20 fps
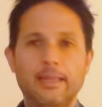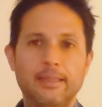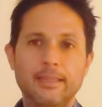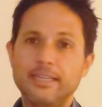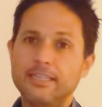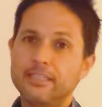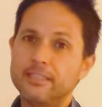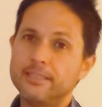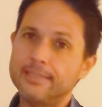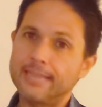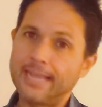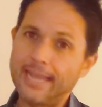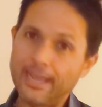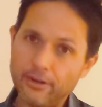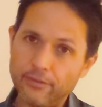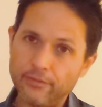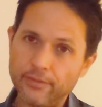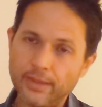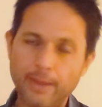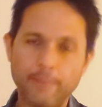at least
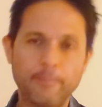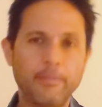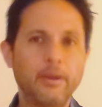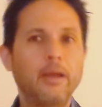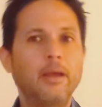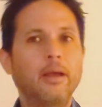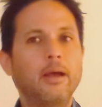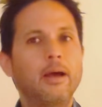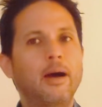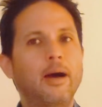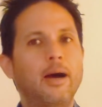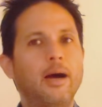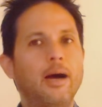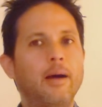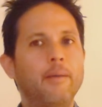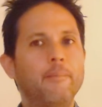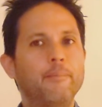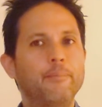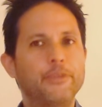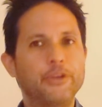10 of them,
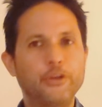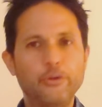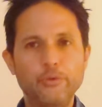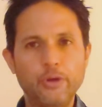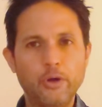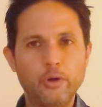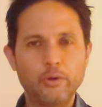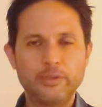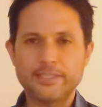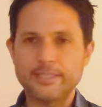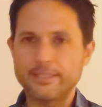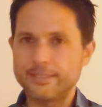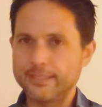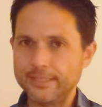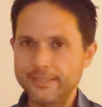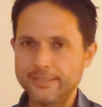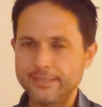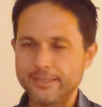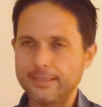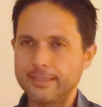you know
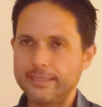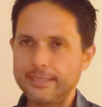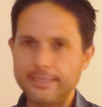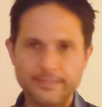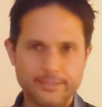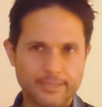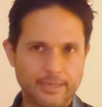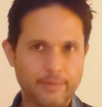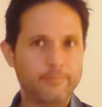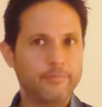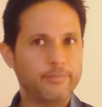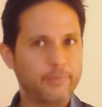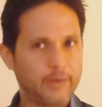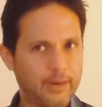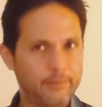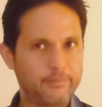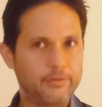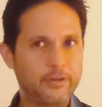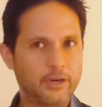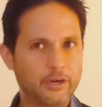statistically, because I've
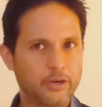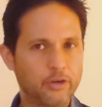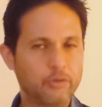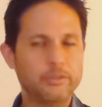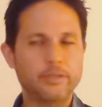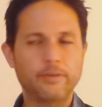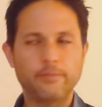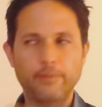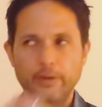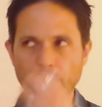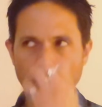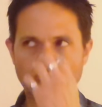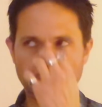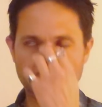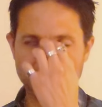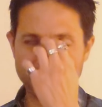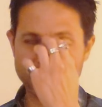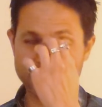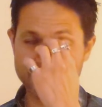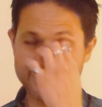done a coaching video
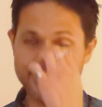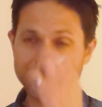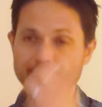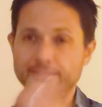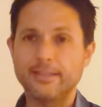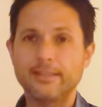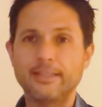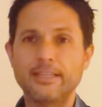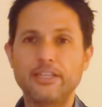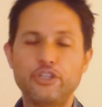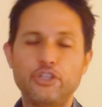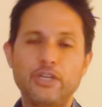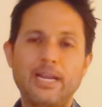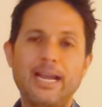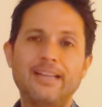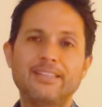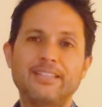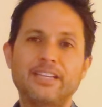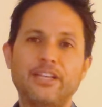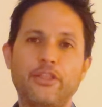on this, statistically
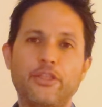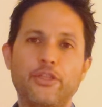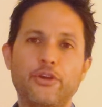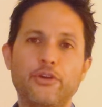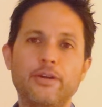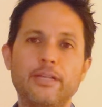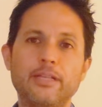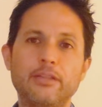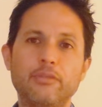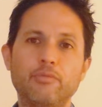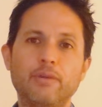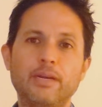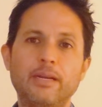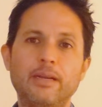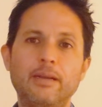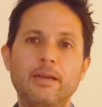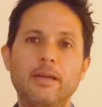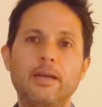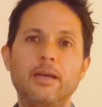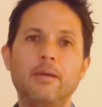she has a
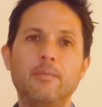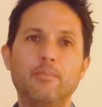33%